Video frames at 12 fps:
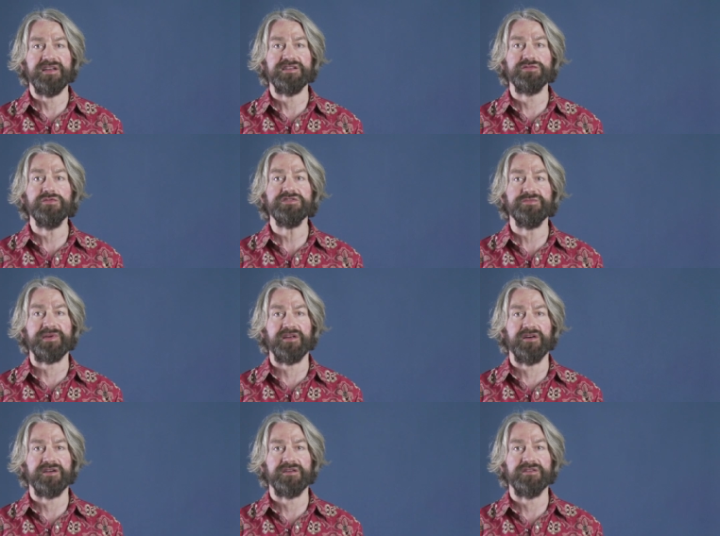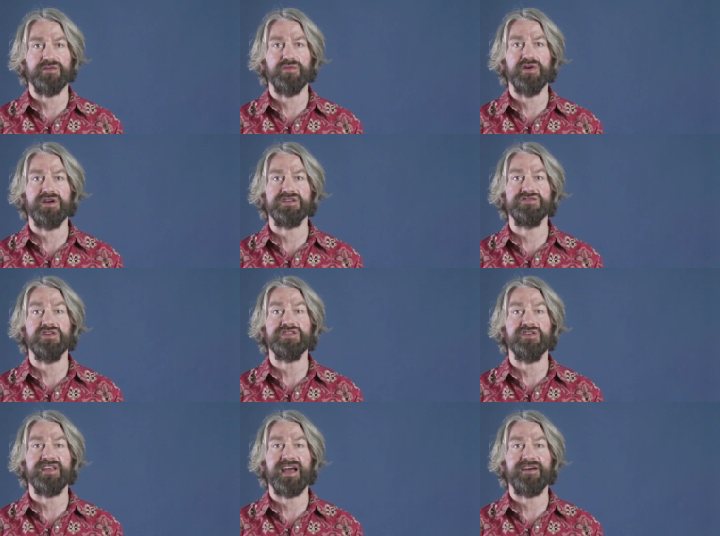it has also been argued that workers not
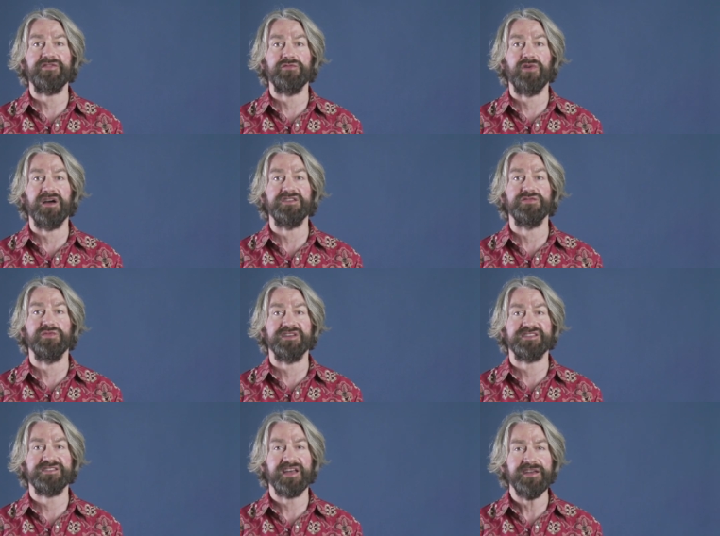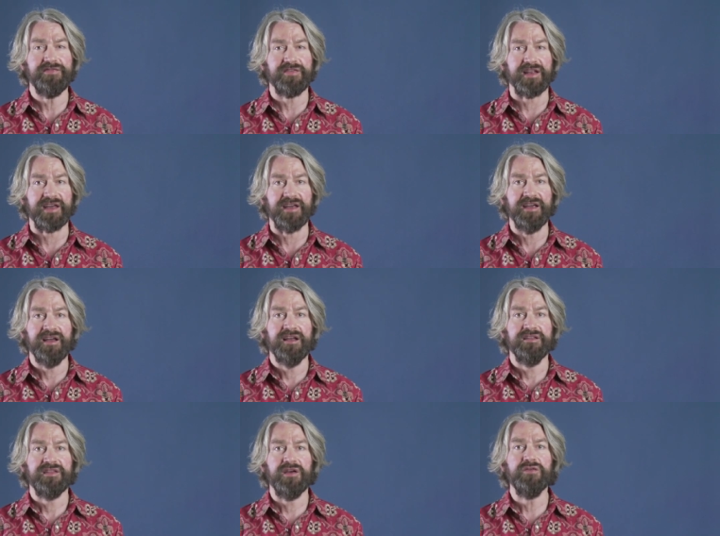only have the right to work safely,
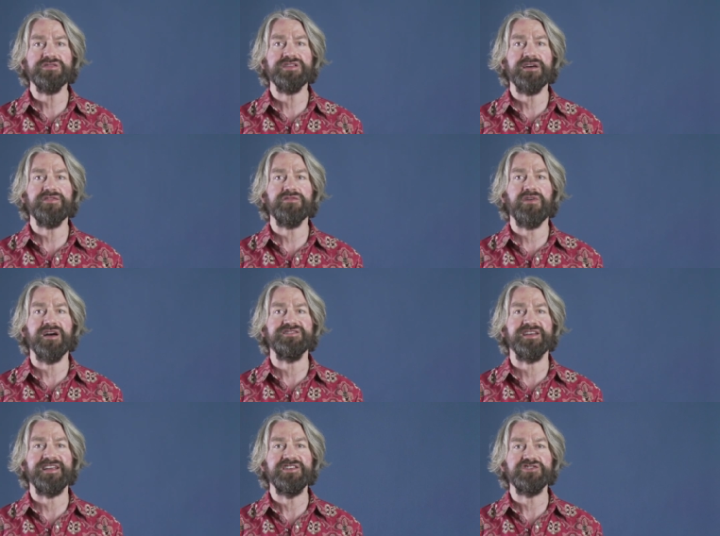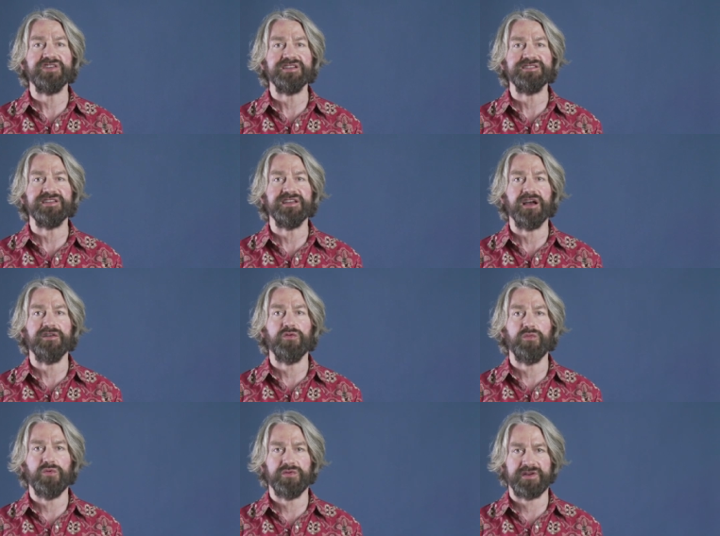they also have the right to interesting and
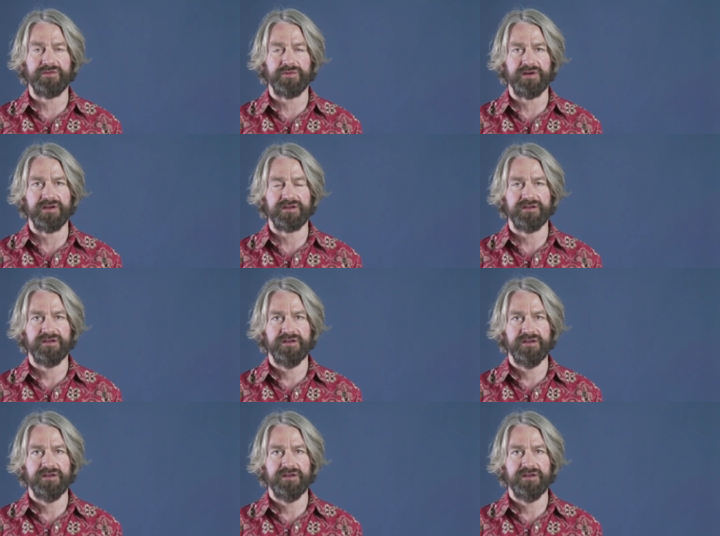rewarding work.